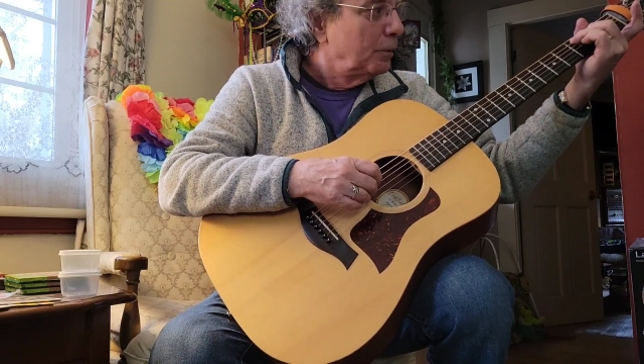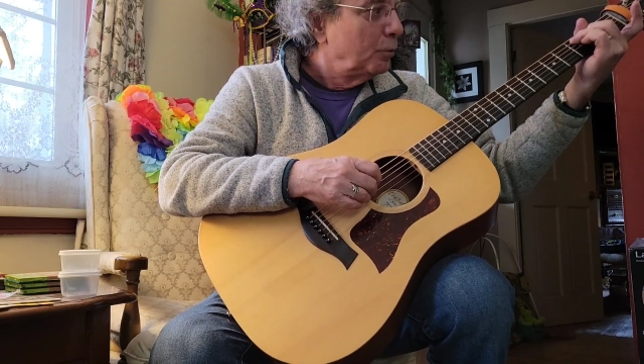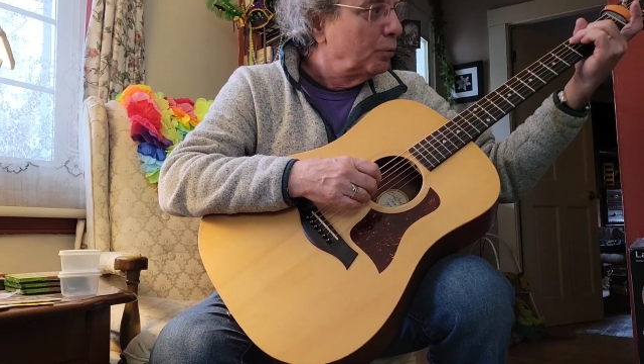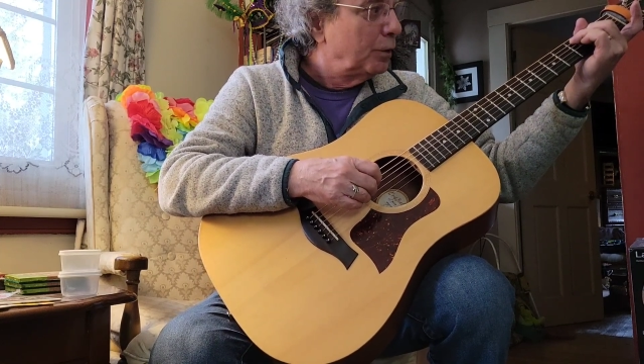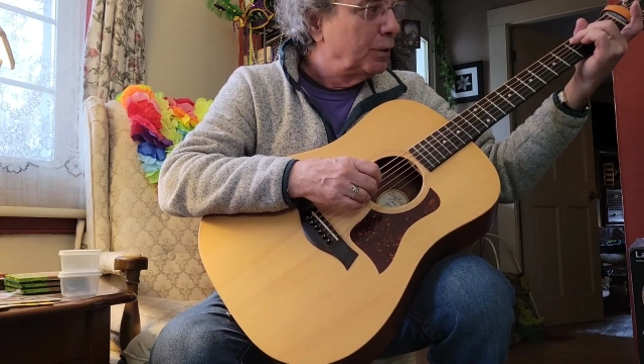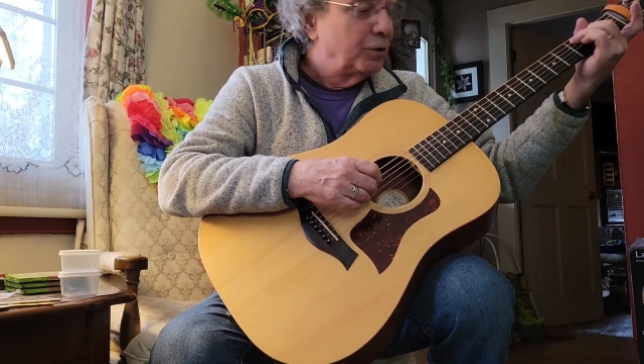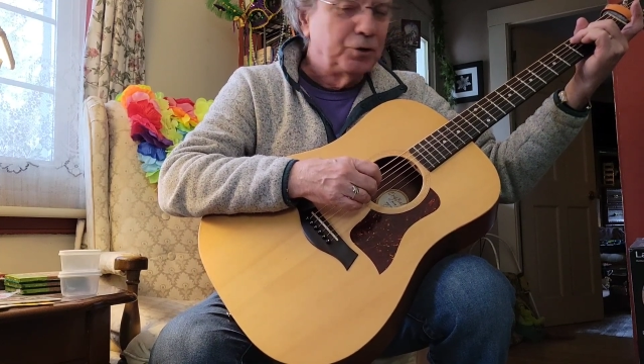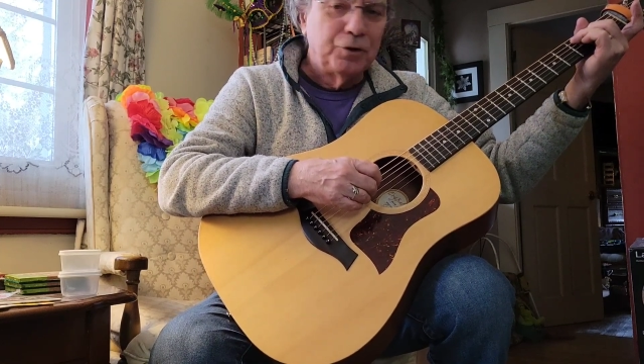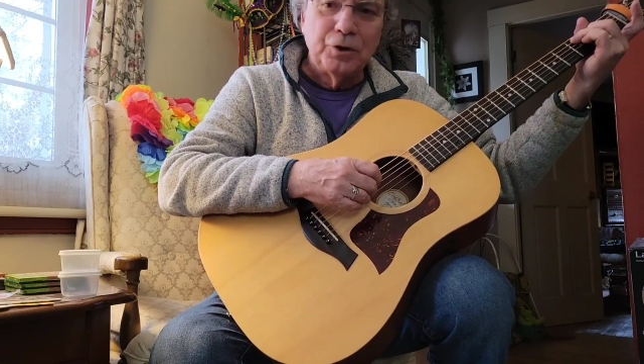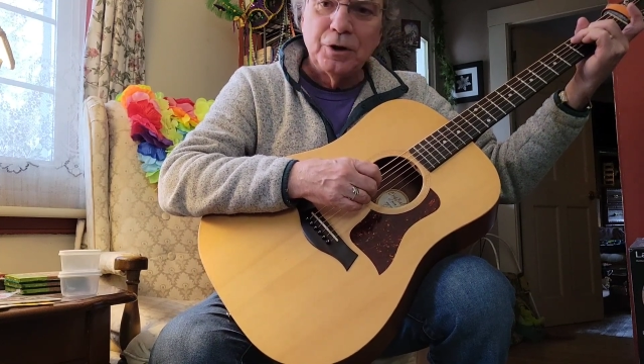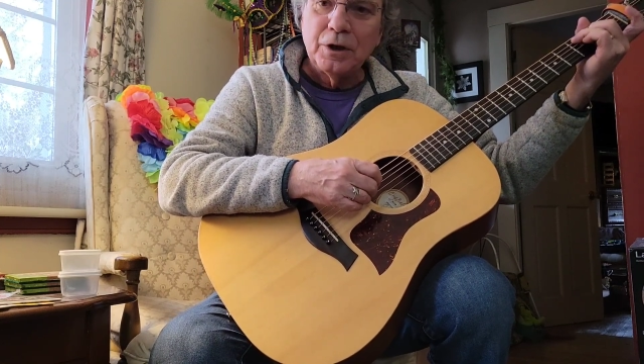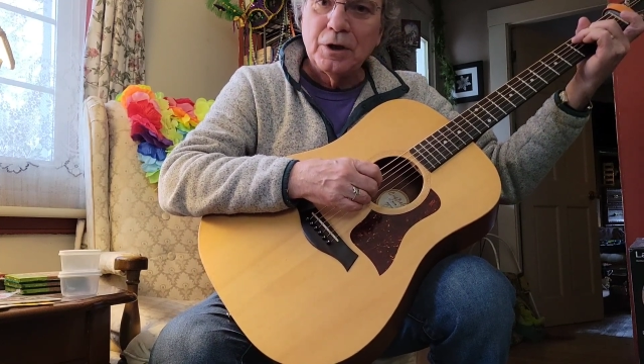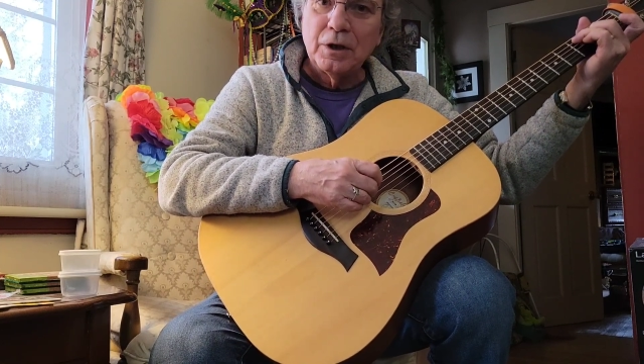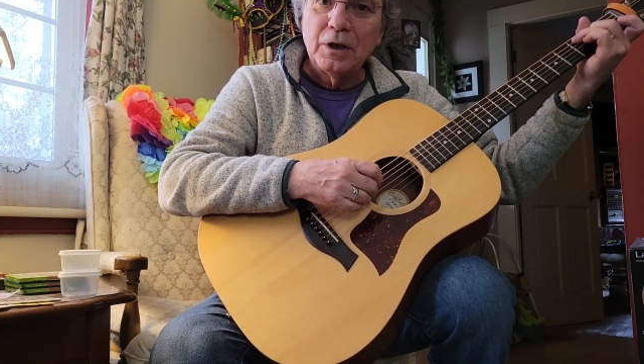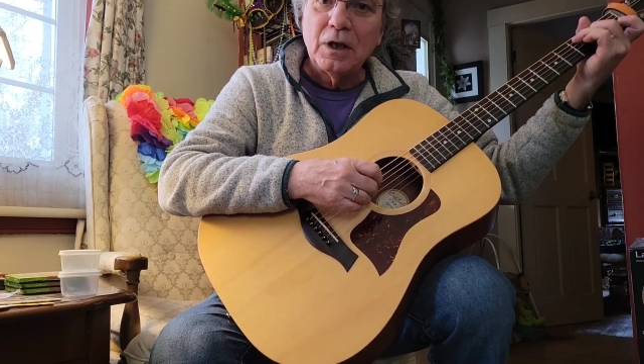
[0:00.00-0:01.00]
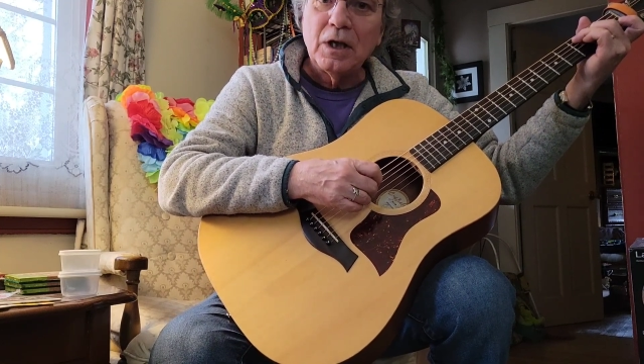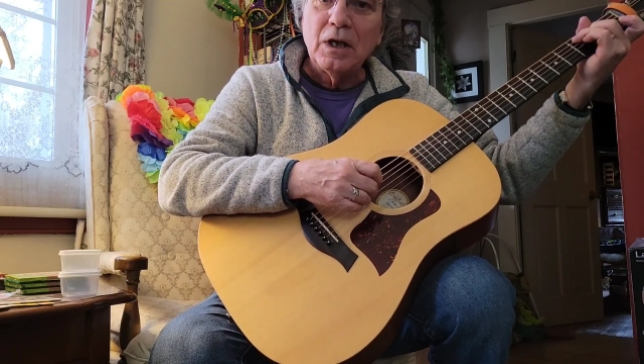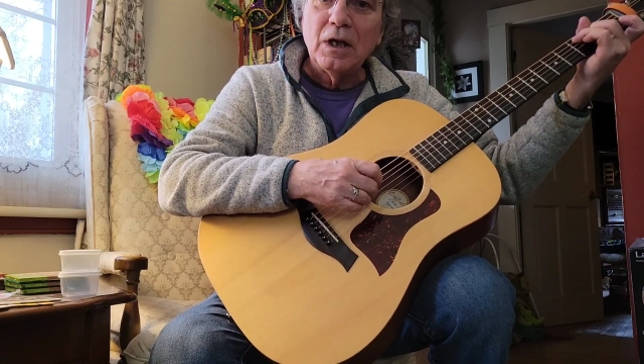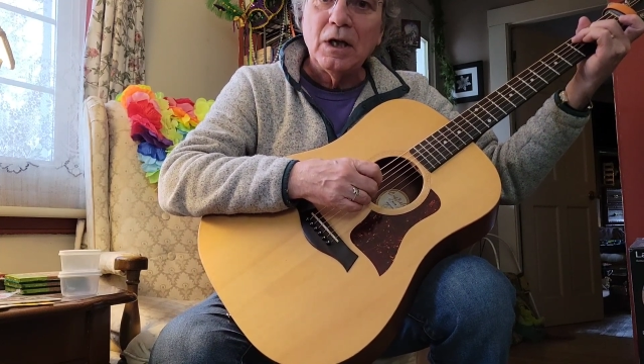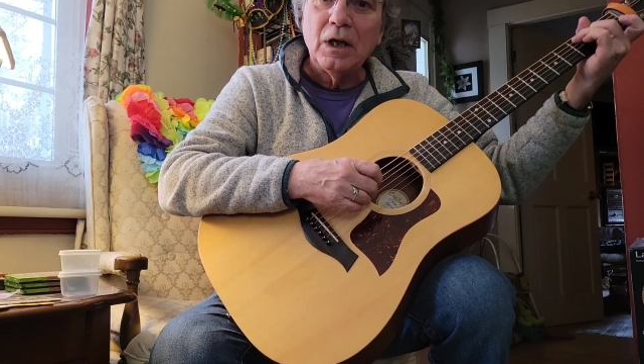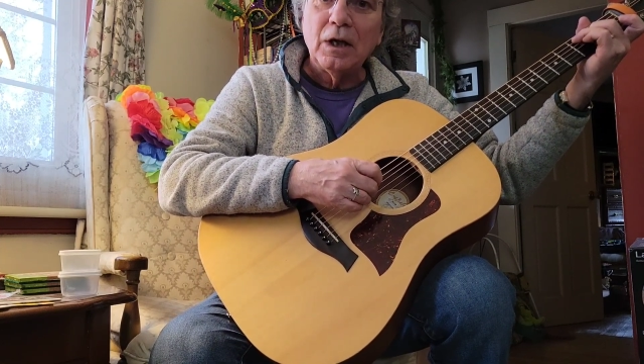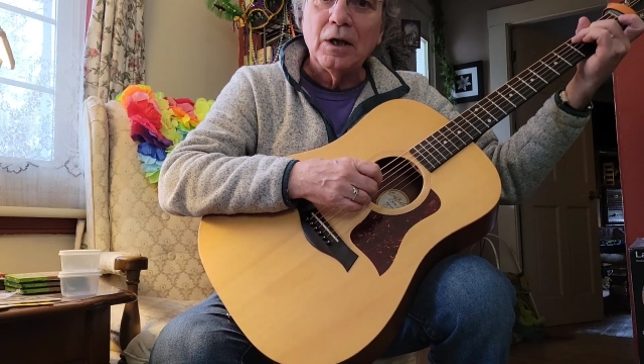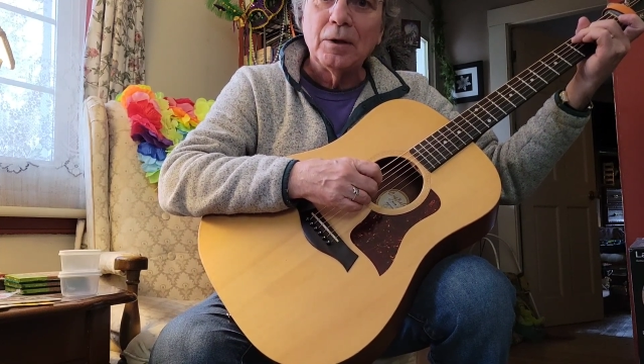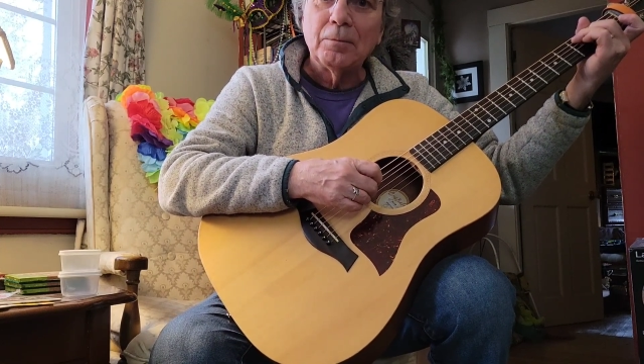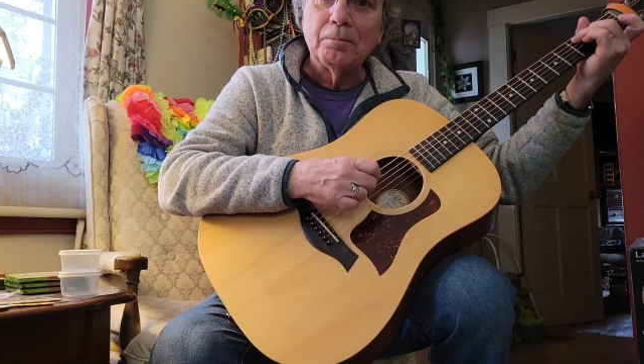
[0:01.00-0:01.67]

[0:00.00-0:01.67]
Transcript: with G and E.